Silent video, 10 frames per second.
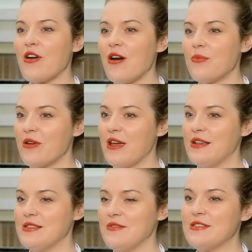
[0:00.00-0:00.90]

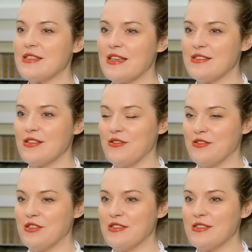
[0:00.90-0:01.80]
comprehensive skin
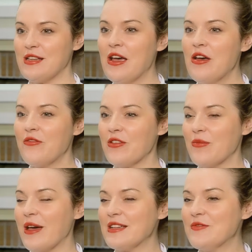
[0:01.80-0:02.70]
solutions for the
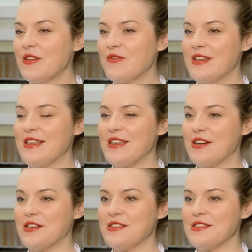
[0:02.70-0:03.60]
past fifteen
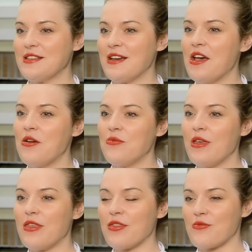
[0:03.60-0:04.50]
years.
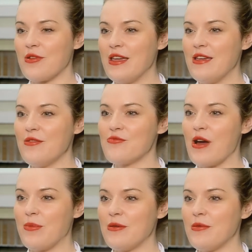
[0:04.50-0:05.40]
With three
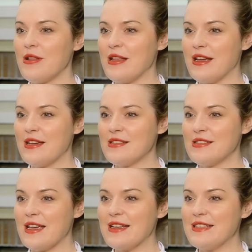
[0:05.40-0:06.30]
reputable clinics
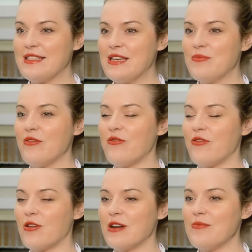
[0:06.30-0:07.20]
and a team of
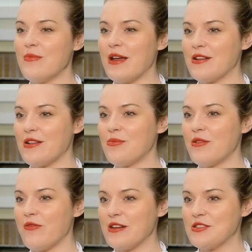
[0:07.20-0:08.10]
forty medical
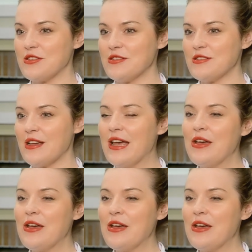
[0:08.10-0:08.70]
professionals,